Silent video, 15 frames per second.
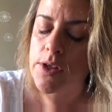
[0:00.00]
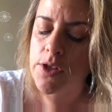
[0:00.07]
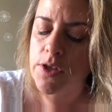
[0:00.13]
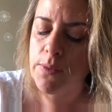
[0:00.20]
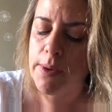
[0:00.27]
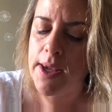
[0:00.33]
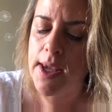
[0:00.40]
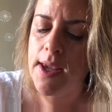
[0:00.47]

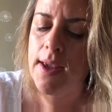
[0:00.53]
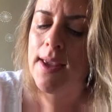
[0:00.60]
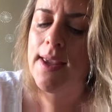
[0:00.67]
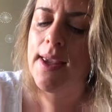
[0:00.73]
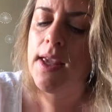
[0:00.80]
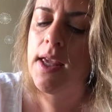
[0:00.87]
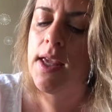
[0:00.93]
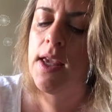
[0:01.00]
to be
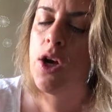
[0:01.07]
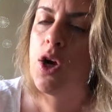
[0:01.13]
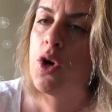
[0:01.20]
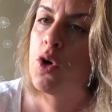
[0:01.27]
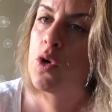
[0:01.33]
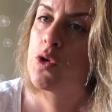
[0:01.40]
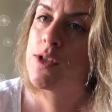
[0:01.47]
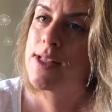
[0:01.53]

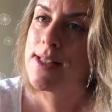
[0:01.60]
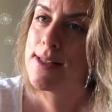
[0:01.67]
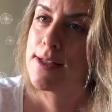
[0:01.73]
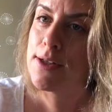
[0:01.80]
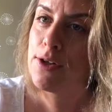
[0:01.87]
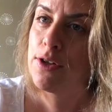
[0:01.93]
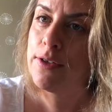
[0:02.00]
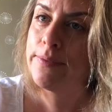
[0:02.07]

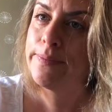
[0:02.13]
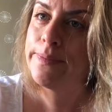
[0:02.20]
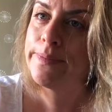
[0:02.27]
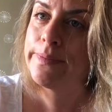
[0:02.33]
egotistical